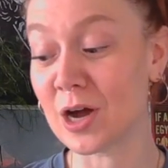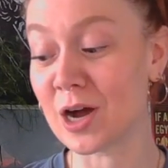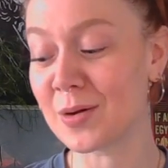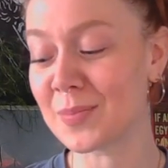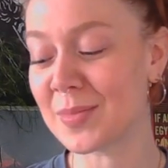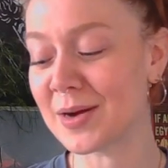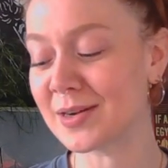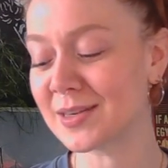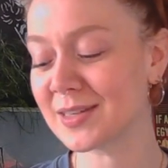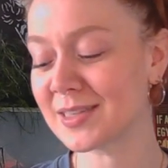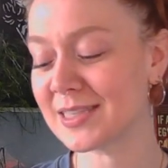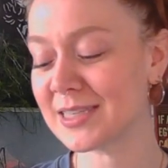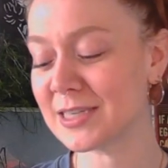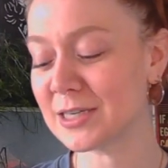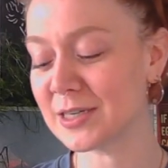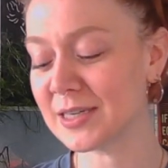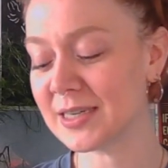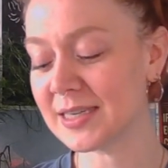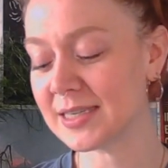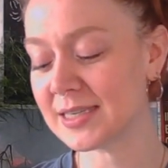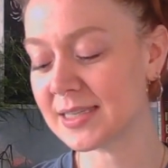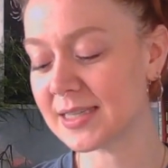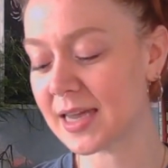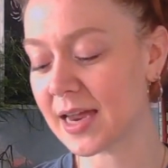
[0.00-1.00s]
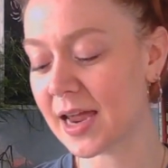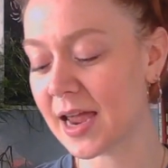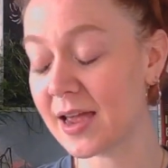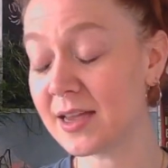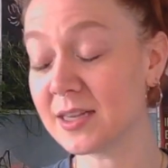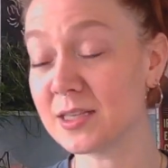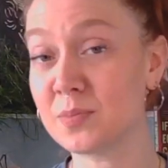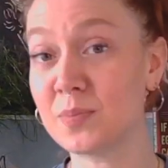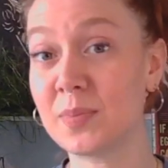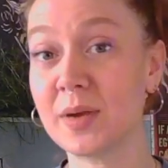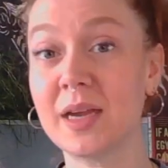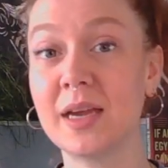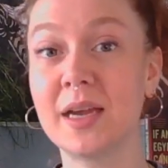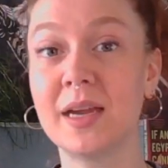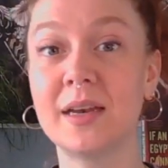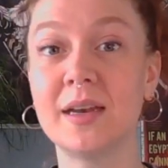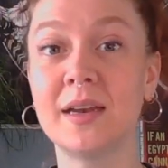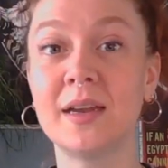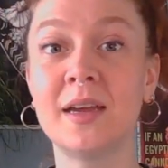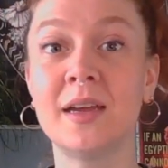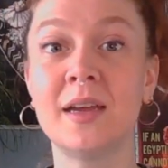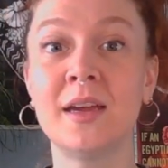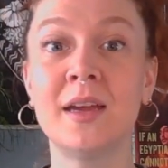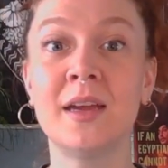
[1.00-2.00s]
manga series that has
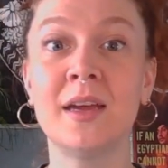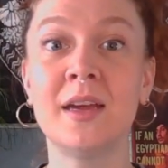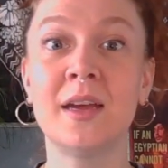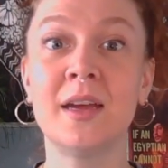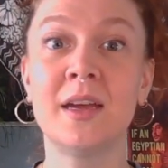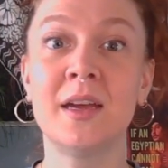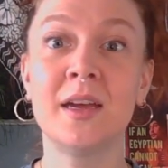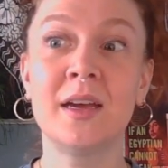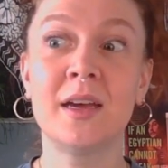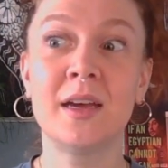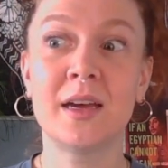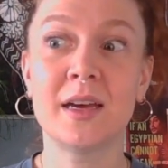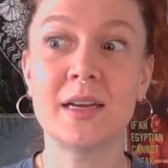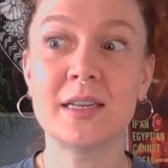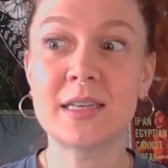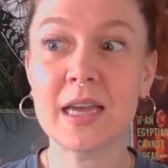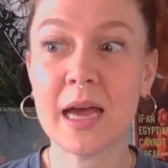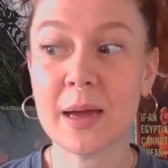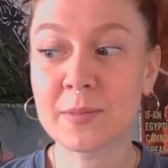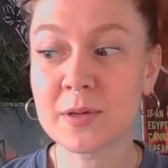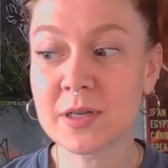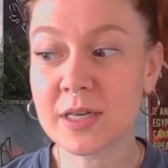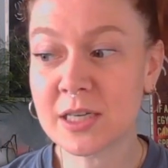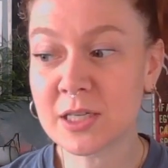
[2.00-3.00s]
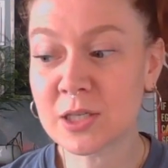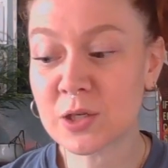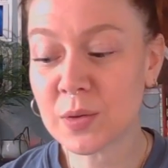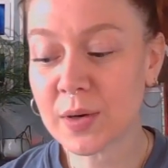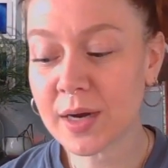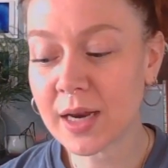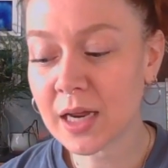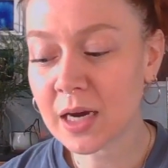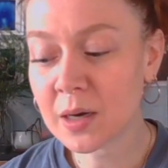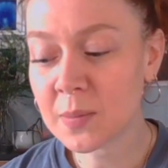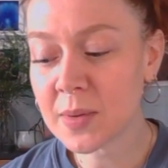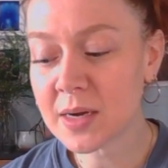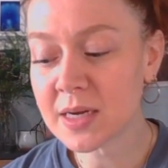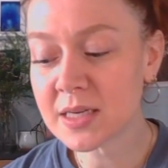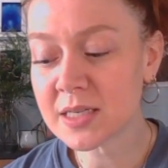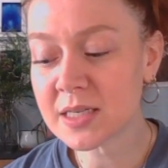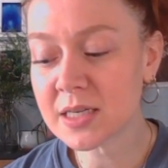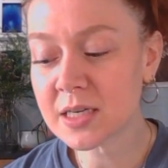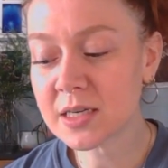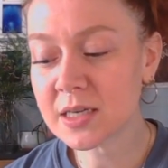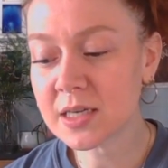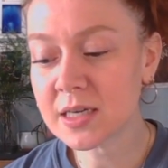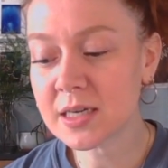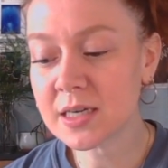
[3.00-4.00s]
been adapted into an anime
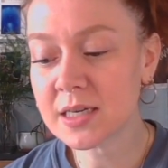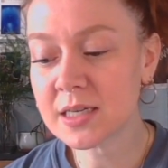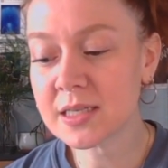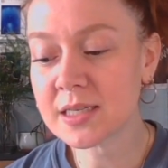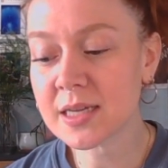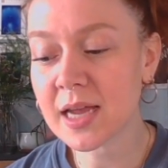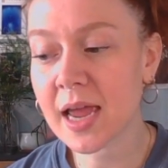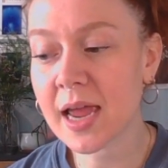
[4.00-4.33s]
series